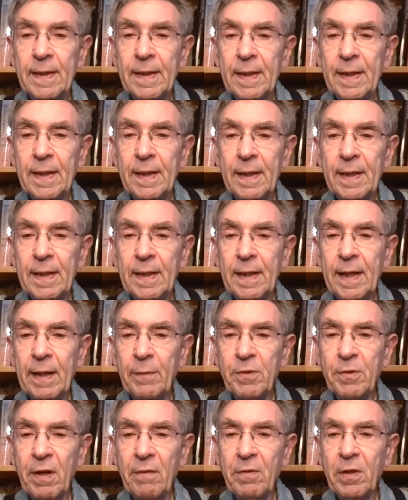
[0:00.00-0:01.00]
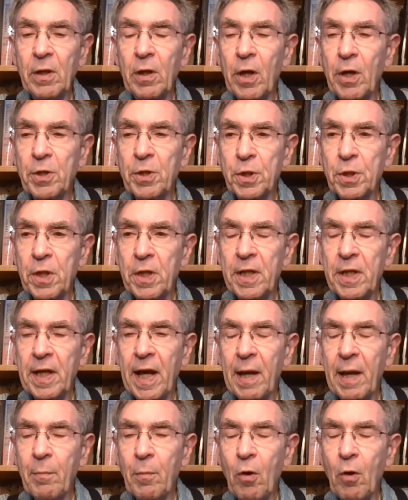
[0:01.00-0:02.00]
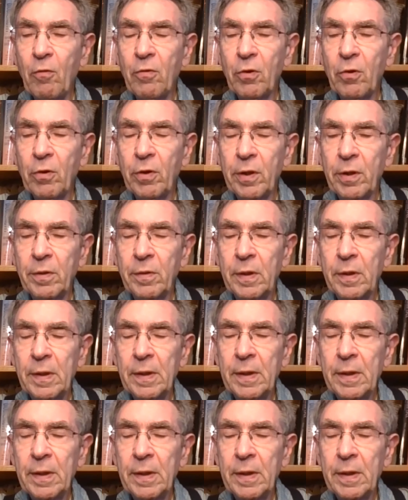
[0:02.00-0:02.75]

I was having lunch and he came over, and